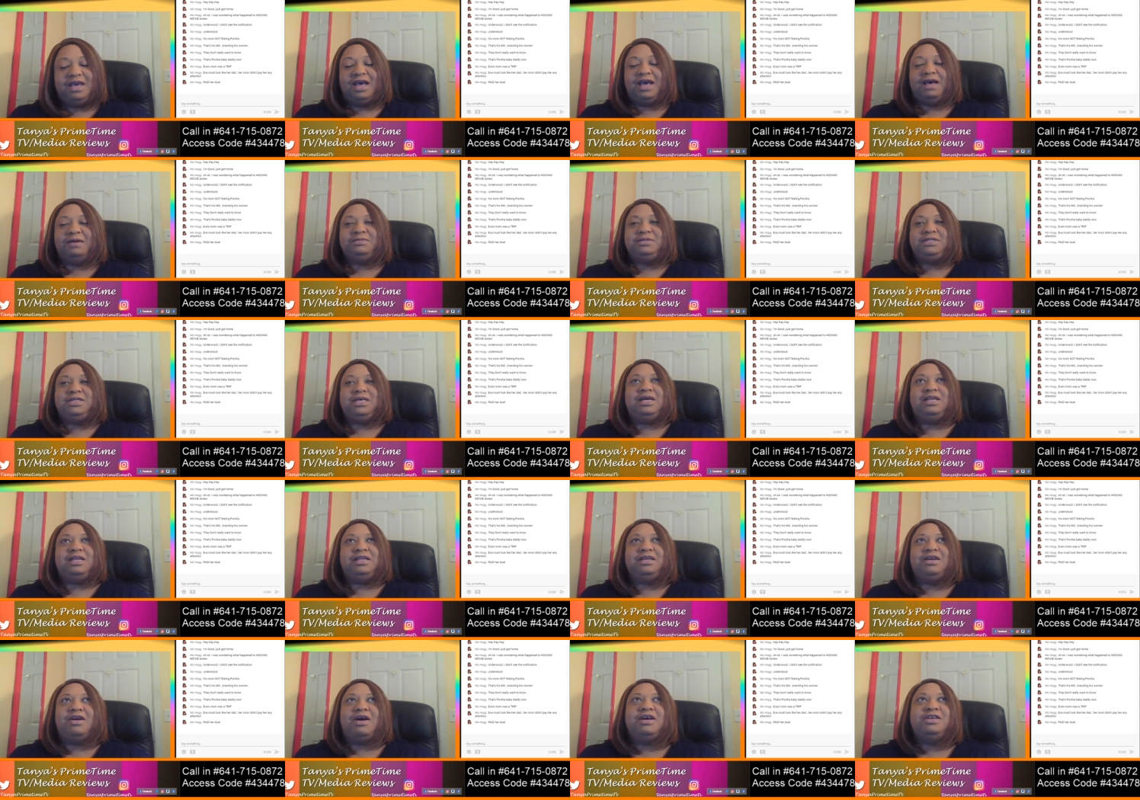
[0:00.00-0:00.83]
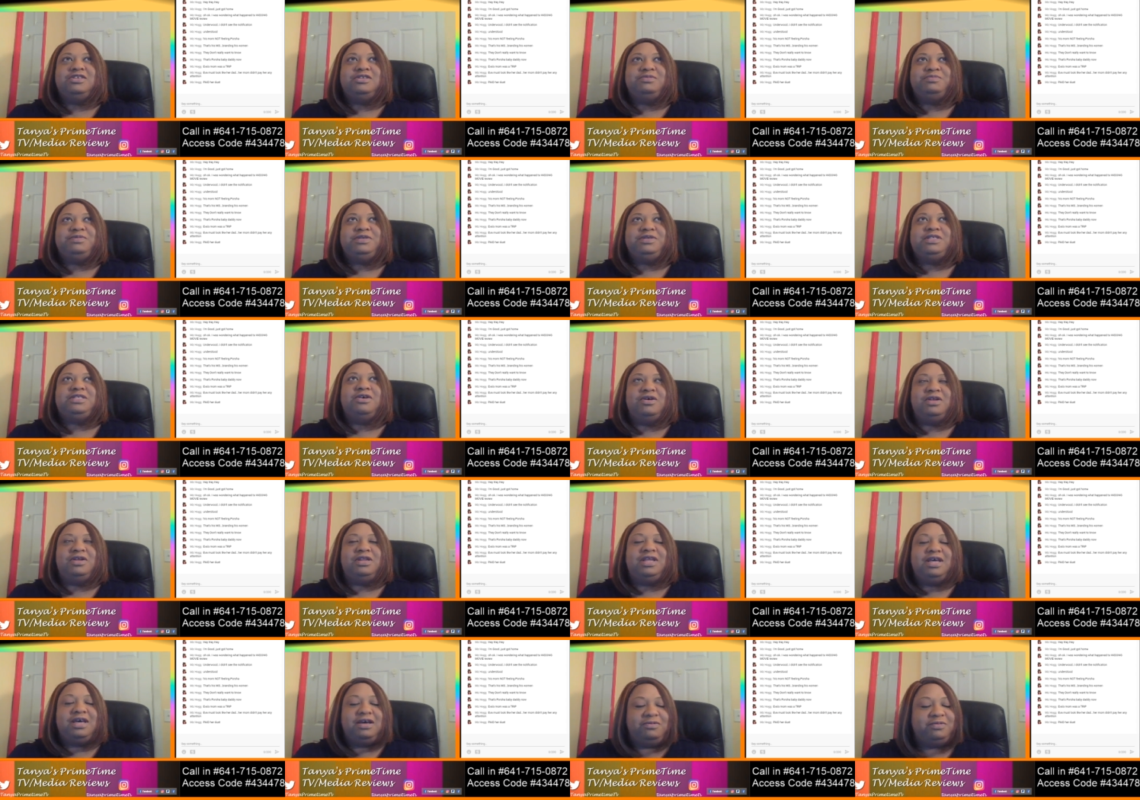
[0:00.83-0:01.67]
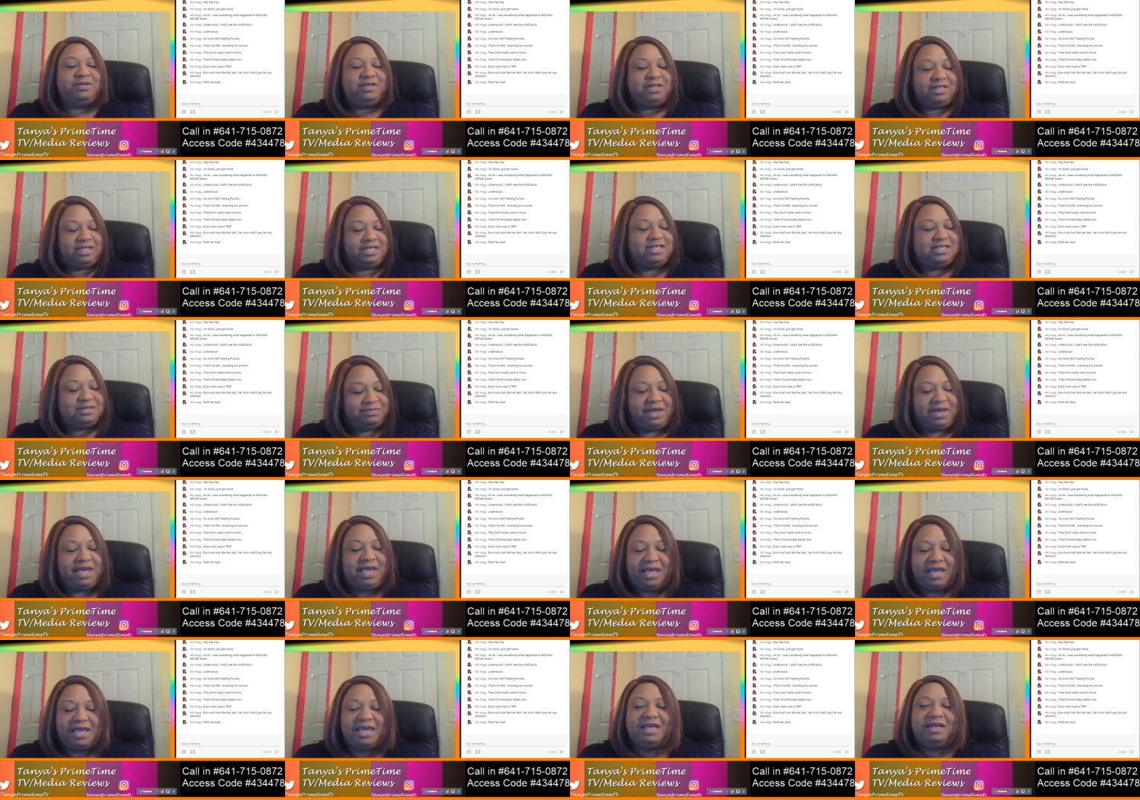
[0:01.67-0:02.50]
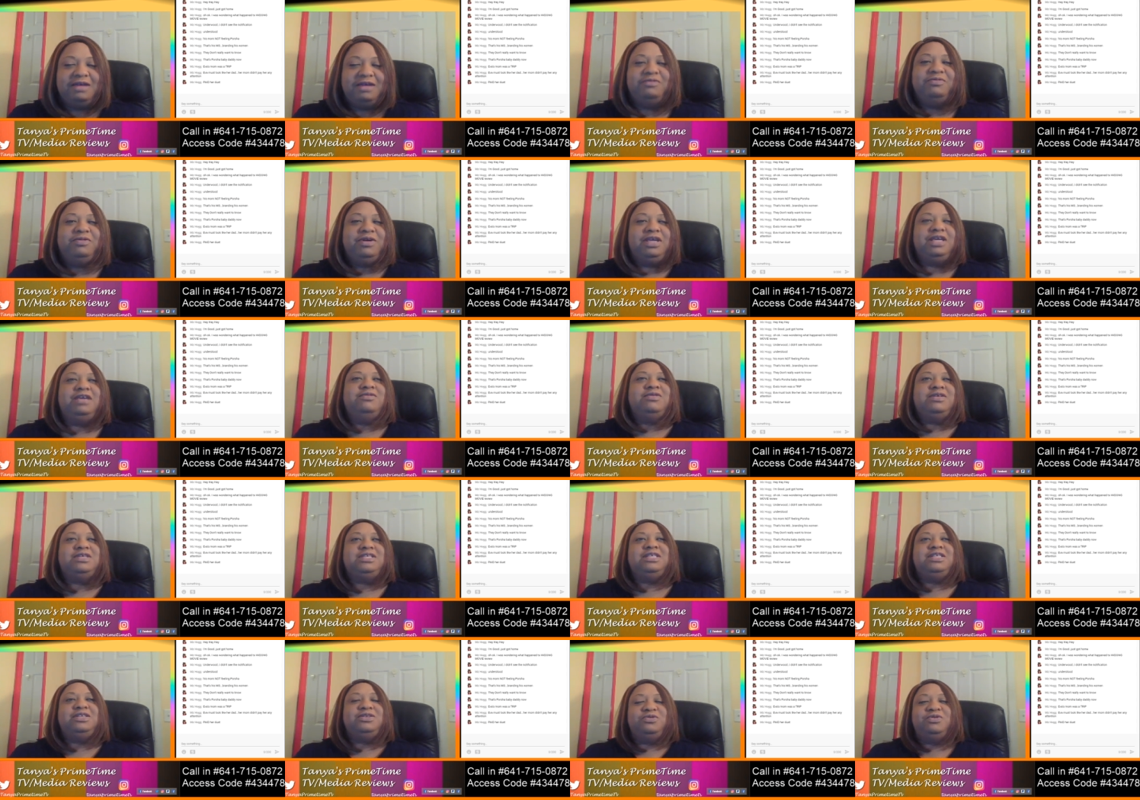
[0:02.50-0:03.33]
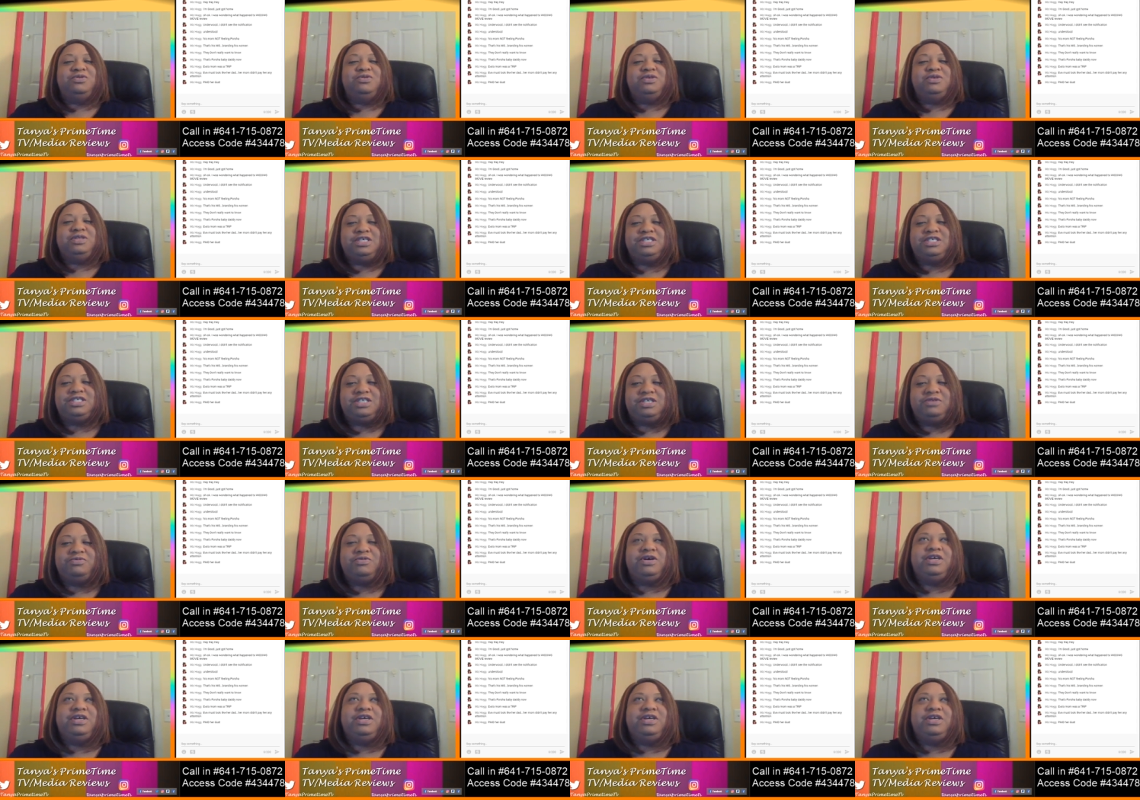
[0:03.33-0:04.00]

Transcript: I'm telling y'all, I used to be so in love with this man when he was a New Edition.